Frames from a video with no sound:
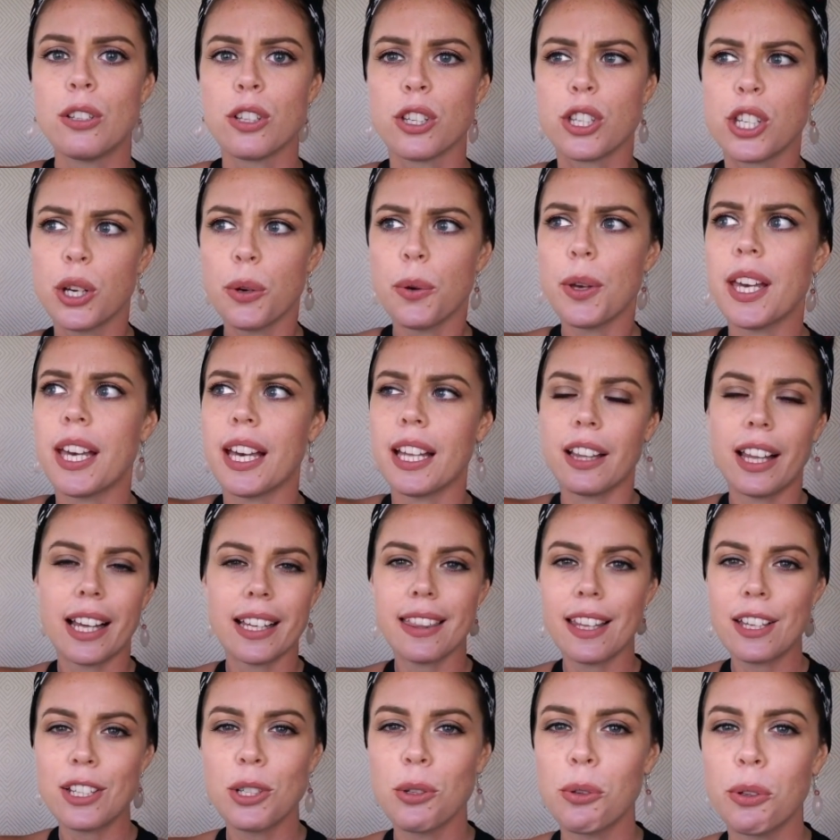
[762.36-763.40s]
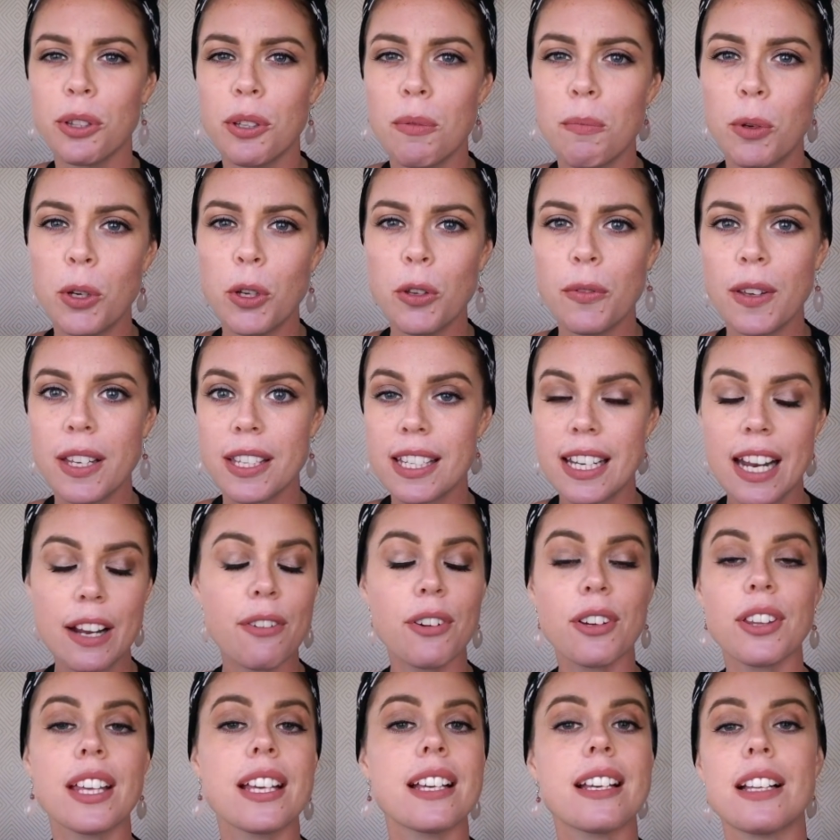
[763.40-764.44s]
doing it like they do on the movies and
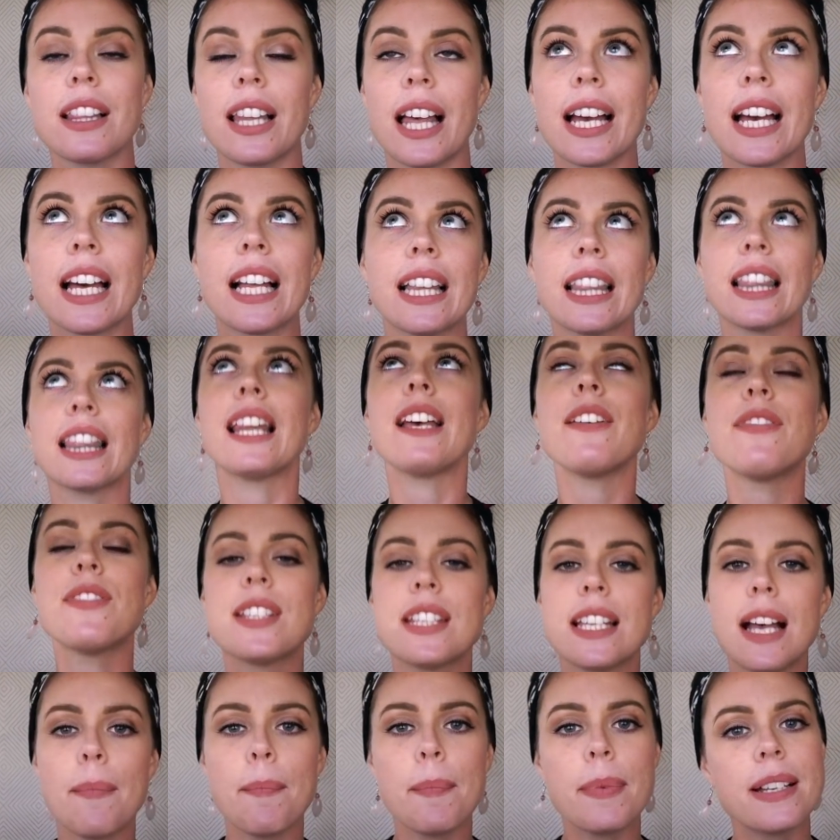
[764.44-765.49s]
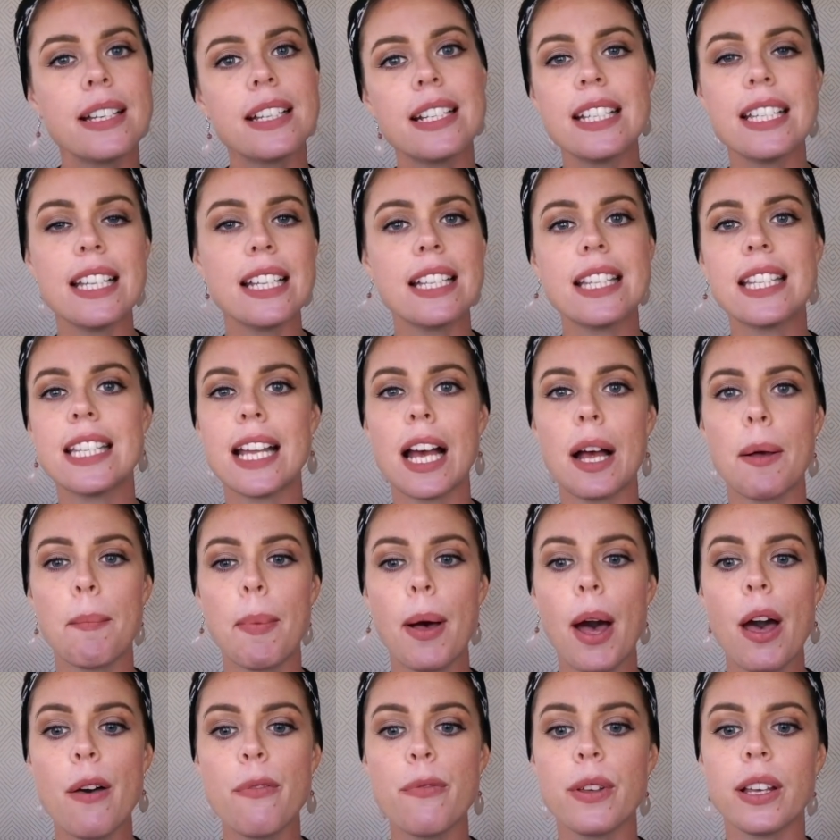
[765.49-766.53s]
everything like lifts up and sits down
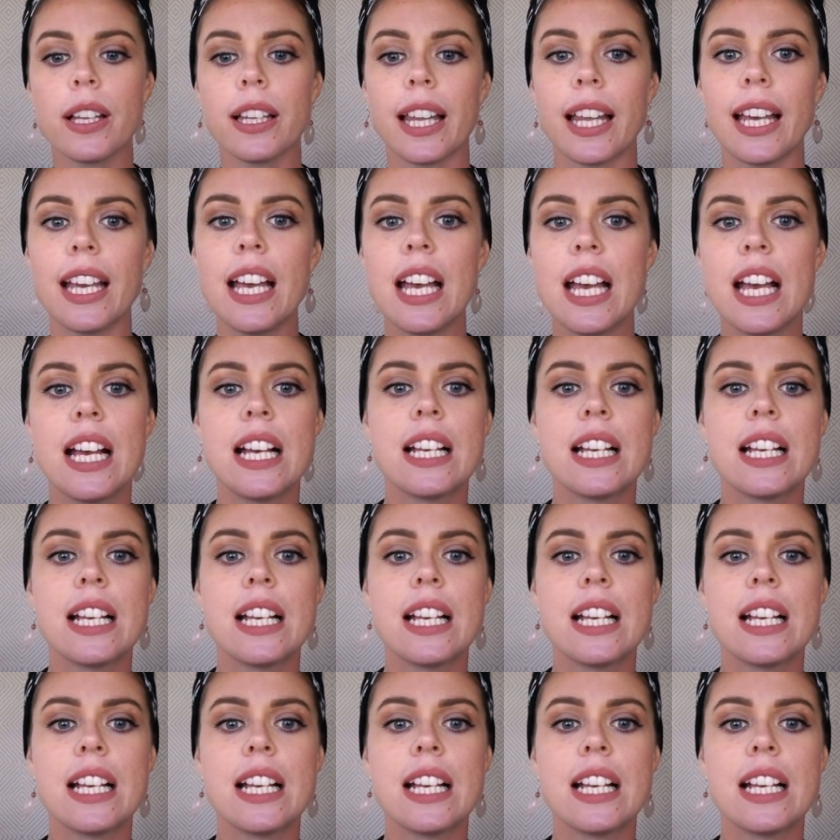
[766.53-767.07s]
perfectly,